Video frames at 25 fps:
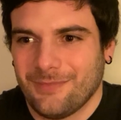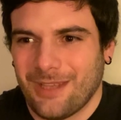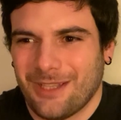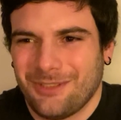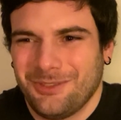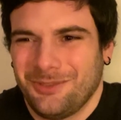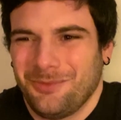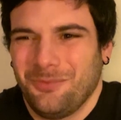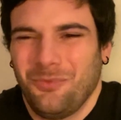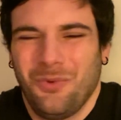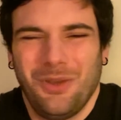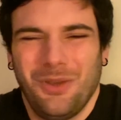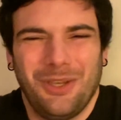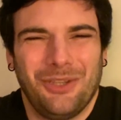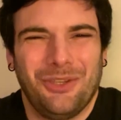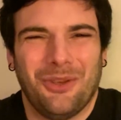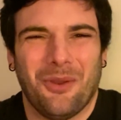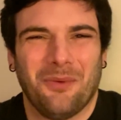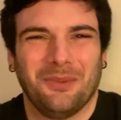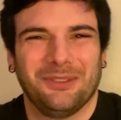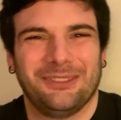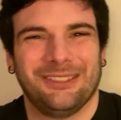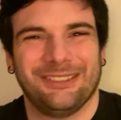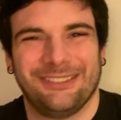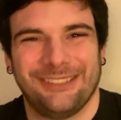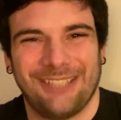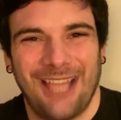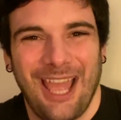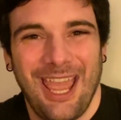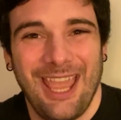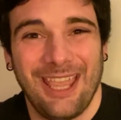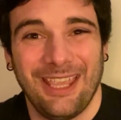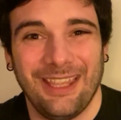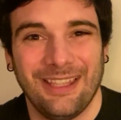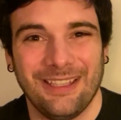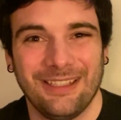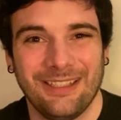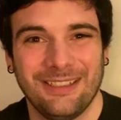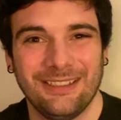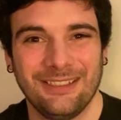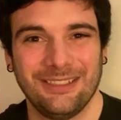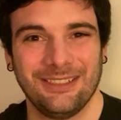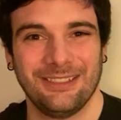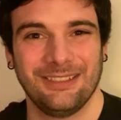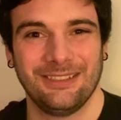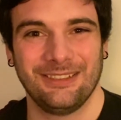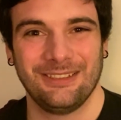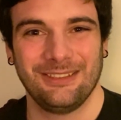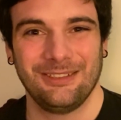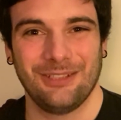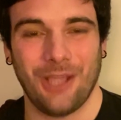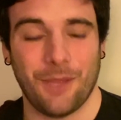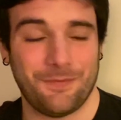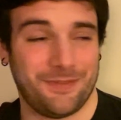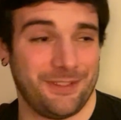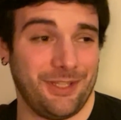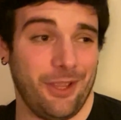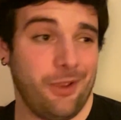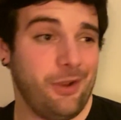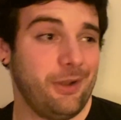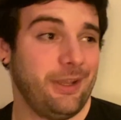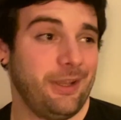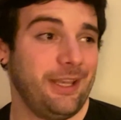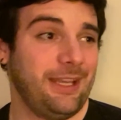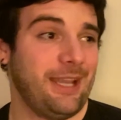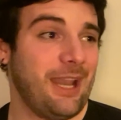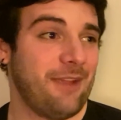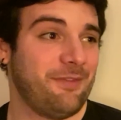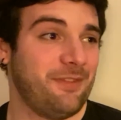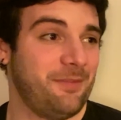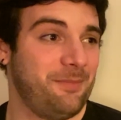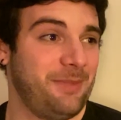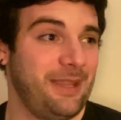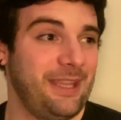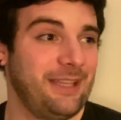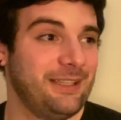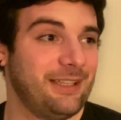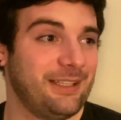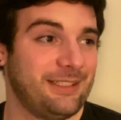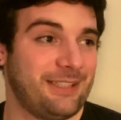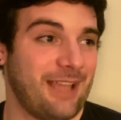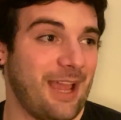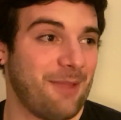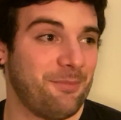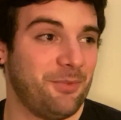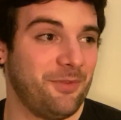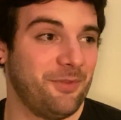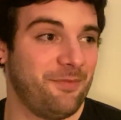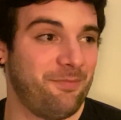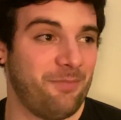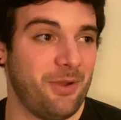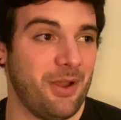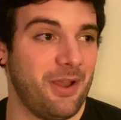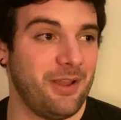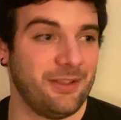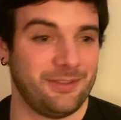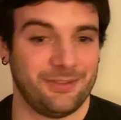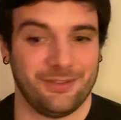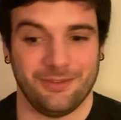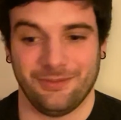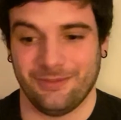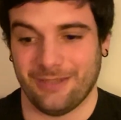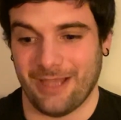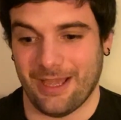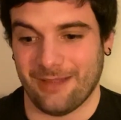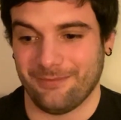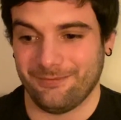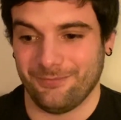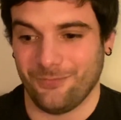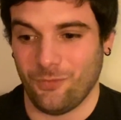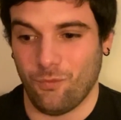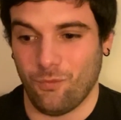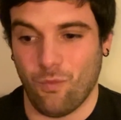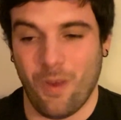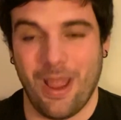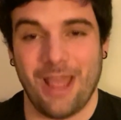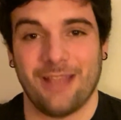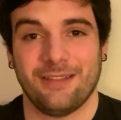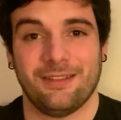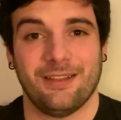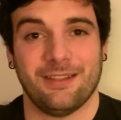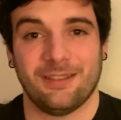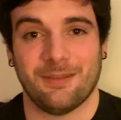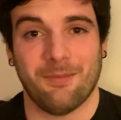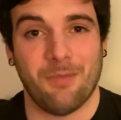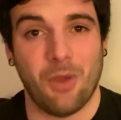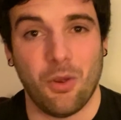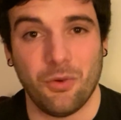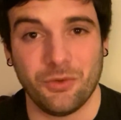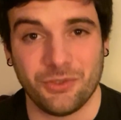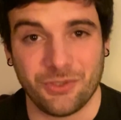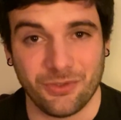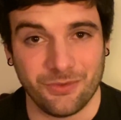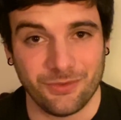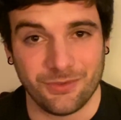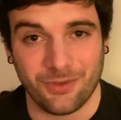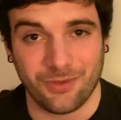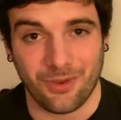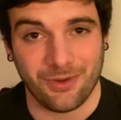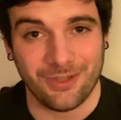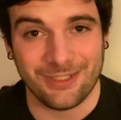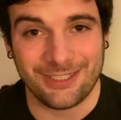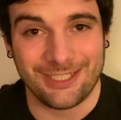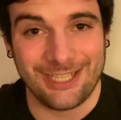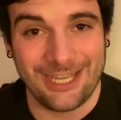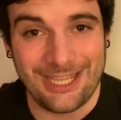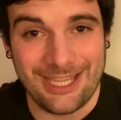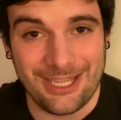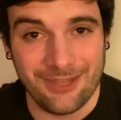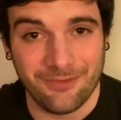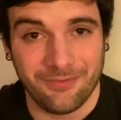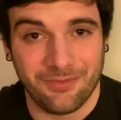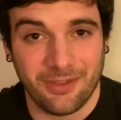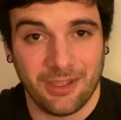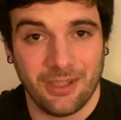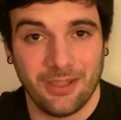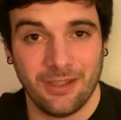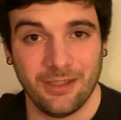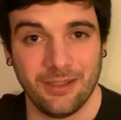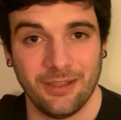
I just wouldn't know what to say. I've certainly never been the type of person that wears his emotions on his sleeve.